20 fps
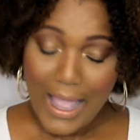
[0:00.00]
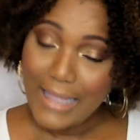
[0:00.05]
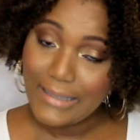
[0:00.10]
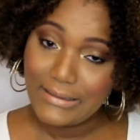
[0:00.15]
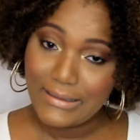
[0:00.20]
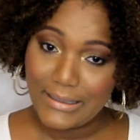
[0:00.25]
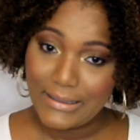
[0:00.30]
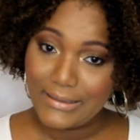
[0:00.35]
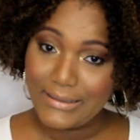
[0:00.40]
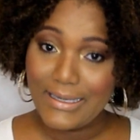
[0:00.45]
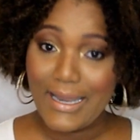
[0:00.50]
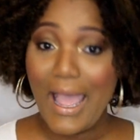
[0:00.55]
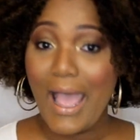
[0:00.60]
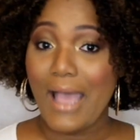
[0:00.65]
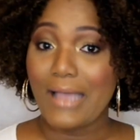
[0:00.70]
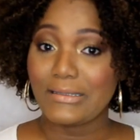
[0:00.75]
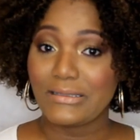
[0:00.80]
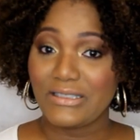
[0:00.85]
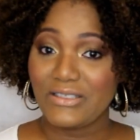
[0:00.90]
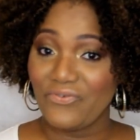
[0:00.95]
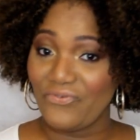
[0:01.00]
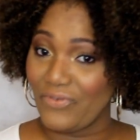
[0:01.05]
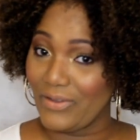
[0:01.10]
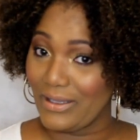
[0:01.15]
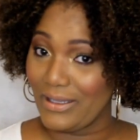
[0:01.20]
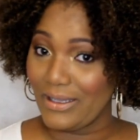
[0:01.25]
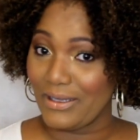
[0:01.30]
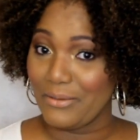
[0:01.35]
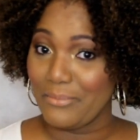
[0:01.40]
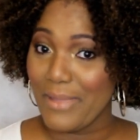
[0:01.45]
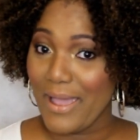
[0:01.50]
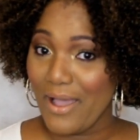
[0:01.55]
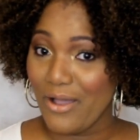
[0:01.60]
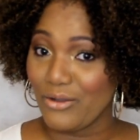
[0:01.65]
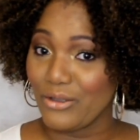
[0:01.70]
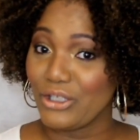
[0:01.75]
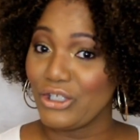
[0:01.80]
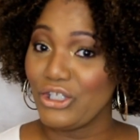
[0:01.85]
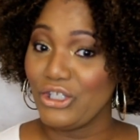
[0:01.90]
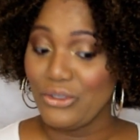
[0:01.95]
I did not forget
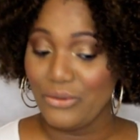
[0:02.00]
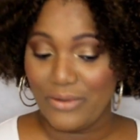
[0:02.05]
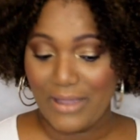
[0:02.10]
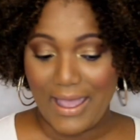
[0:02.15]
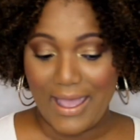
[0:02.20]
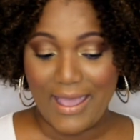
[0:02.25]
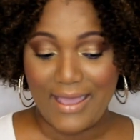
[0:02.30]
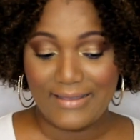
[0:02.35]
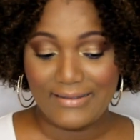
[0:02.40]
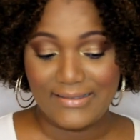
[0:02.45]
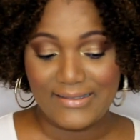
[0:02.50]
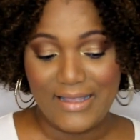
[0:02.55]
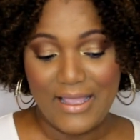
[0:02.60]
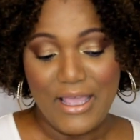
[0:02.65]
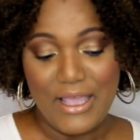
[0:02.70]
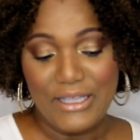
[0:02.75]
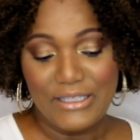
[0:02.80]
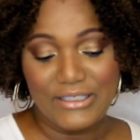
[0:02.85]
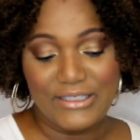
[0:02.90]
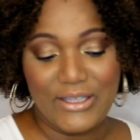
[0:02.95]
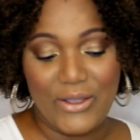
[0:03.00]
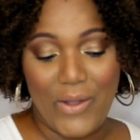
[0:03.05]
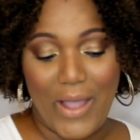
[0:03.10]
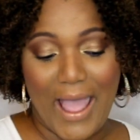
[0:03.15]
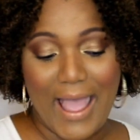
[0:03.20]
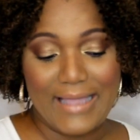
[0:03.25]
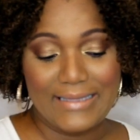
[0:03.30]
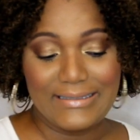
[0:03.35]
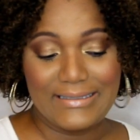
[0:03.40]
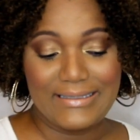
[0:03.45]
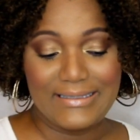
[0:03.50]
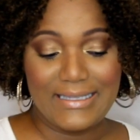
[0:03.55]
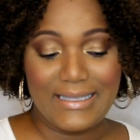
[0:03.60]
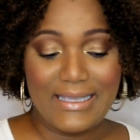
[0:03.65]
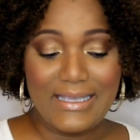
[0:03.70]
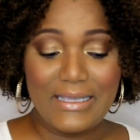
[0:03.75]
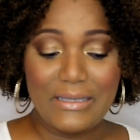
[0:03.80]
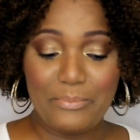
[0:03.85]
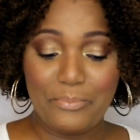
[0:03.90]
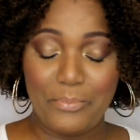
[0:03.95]
about you guys. So I
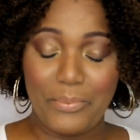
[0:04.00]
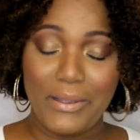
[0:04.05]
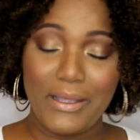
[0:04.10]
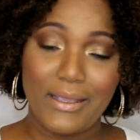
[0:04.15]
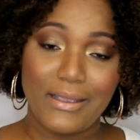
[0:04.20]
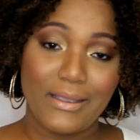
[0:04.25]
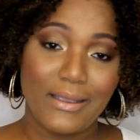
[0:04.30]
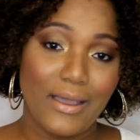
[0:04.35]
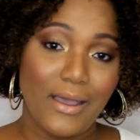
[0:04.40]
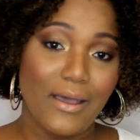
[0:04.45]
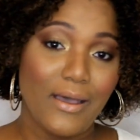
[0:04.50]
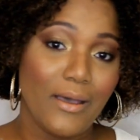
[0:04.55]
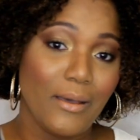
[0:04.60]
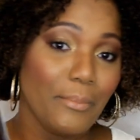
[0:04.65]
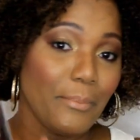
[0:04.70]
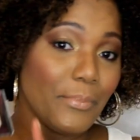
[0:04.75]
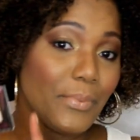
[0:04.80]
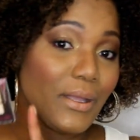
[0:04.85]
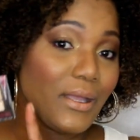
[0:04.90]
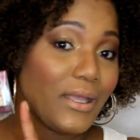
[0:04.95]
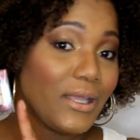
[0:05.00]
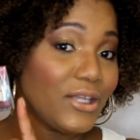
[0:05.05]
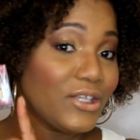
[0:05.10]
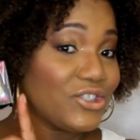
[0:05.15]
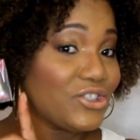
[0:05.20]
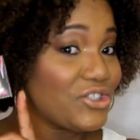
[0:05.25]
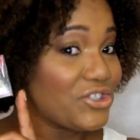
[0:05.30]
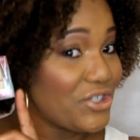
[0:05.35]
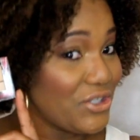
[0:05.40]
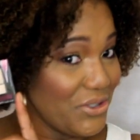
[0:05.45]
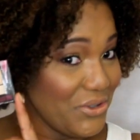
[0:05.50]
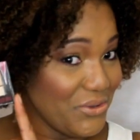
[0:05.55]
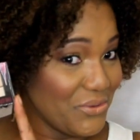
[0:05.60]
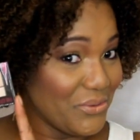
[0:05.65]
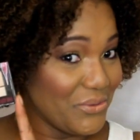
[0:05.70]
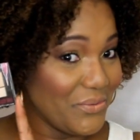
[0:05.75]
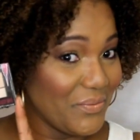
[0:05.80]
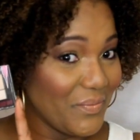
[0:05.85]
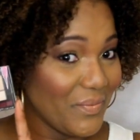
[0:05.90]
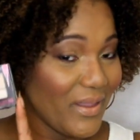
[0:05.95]
did pick up
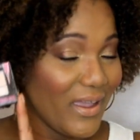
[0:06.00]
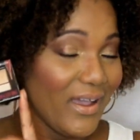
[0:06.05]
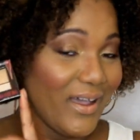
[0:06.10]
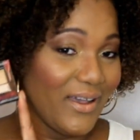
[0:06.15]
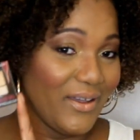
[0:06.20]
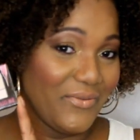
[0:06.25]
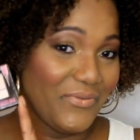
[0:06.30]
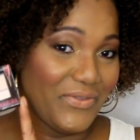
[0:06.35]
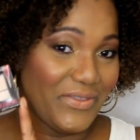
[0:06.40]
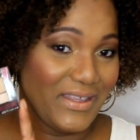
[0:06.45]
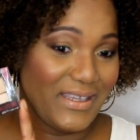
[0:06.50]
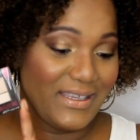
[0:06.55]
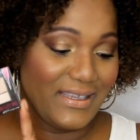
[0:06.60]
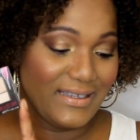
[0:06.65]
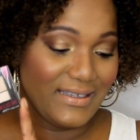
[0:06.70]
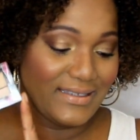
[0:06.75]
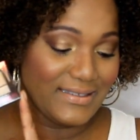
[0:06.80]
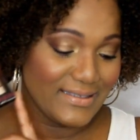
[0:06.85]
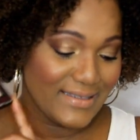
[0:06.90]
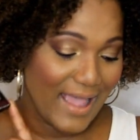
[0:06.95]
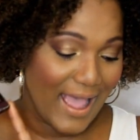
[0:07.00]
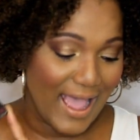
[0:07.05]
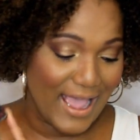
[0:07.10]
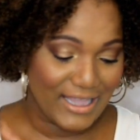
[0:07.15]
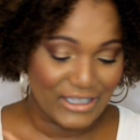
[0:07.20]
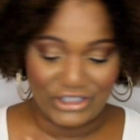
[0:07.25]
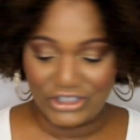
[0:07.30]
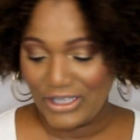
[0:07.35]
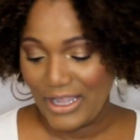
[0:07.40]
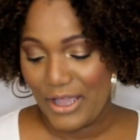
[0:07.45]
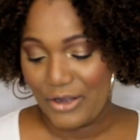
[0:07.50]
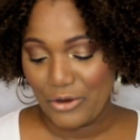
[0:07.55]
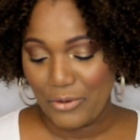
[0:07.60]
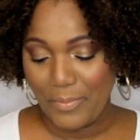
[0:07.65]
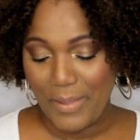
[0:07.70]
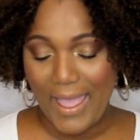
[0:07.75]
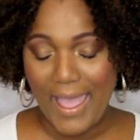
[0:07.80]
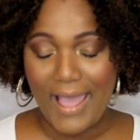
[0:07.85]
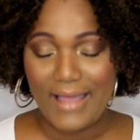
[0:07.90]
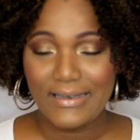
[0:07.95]
2 of these
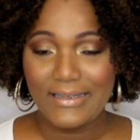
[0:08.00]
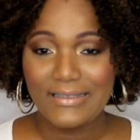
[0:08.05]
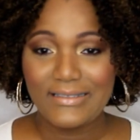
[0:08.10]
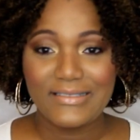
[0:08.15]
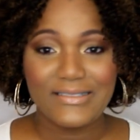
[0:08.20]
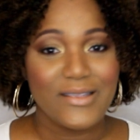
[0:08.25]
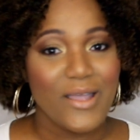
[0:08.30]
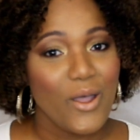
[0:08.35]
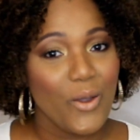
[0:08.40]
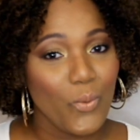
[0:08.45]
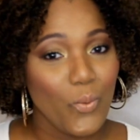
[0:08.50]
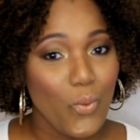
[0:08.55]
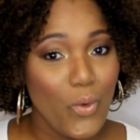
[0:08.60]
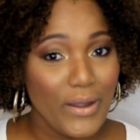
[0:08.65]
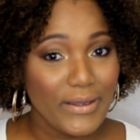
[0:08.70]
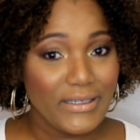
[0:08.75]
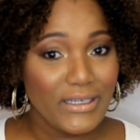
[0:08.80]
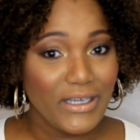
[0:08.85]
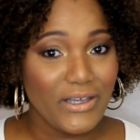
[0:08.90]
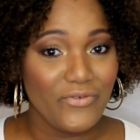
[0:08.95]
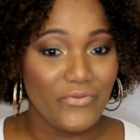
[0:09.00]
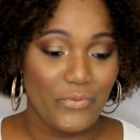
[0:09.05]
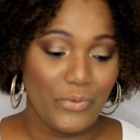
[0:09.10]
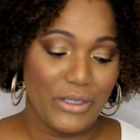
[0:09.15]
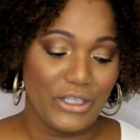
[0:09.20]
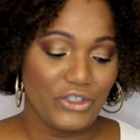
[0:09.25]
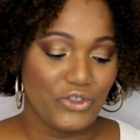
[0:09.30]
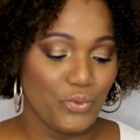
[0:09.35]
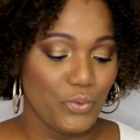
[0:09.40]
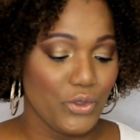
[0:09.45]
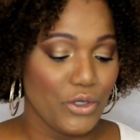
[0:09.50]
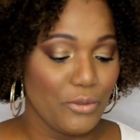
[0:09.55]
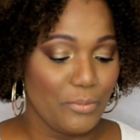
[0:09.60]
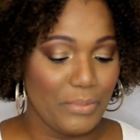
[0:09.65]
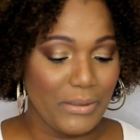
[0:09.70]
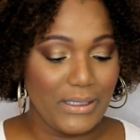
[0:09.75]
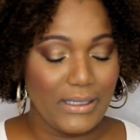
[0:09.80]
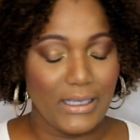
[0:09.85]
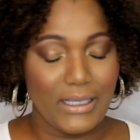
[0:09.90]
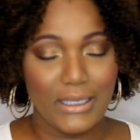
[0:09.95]
eyeshadow palettes, one of which will
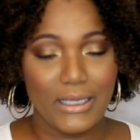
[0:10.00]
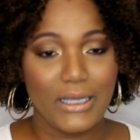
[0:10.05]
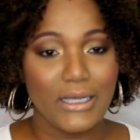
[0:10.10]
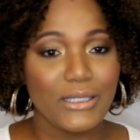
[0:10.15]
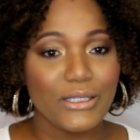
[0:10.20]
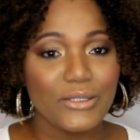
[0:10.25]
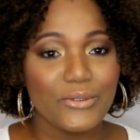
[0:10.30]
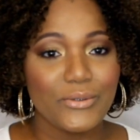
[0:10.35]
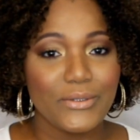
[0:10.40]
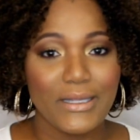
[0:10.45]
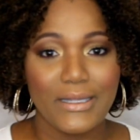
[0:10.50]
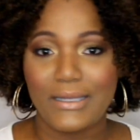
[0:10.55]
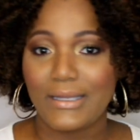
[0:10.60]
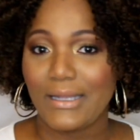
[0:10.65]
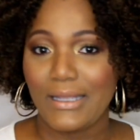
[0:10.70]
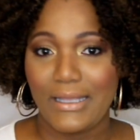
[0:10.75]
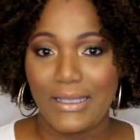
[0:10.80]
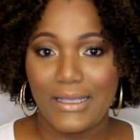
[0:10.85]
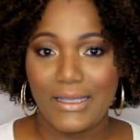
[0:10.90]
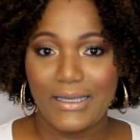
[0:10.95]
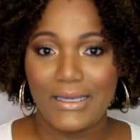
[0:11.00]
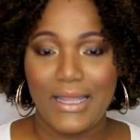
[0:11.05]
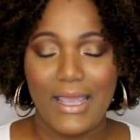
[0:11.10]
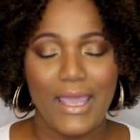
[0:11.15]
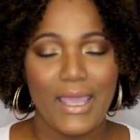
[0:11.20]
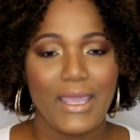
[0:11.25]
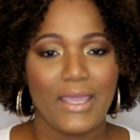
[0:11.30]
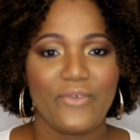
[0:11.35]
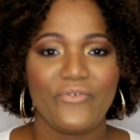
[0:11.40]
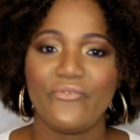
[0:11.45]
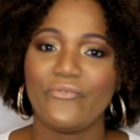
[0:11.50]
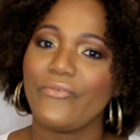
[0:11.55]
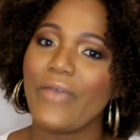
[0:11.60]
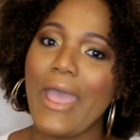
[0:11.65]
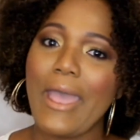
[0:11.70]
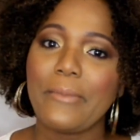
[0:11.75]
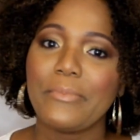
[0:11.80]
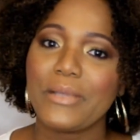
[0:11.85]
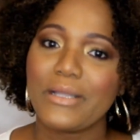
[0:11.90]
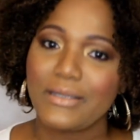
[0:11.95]
be included in a
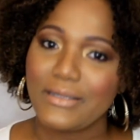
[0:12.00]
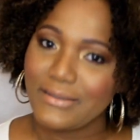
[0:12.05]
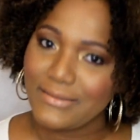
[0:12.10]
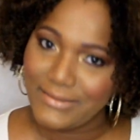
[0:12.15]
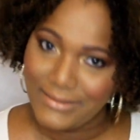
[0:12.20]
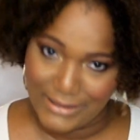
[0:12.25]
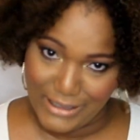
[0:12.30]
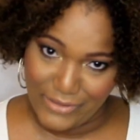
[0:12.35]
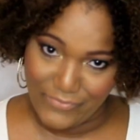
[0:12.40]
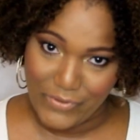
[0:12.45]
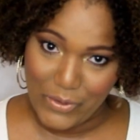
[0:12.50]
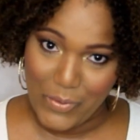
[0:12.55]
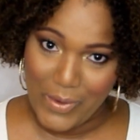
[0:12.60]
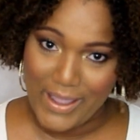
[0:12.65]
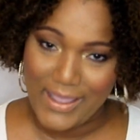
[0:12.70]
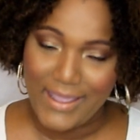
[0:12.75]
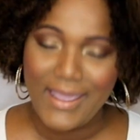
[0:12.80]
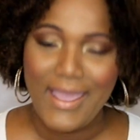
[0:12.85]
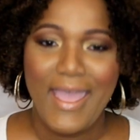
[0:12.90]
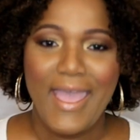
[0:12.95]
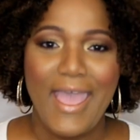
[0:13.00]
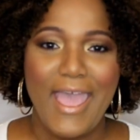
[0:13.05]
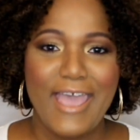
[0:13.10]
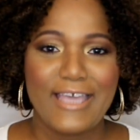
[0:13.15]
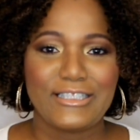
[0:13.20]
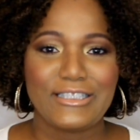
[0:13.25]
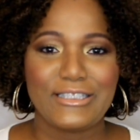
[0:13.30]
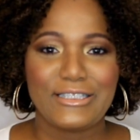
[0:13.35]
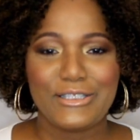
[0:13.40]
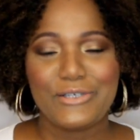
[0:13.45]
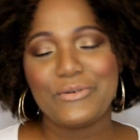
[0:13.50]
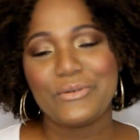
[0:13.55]
fabulous giveaway as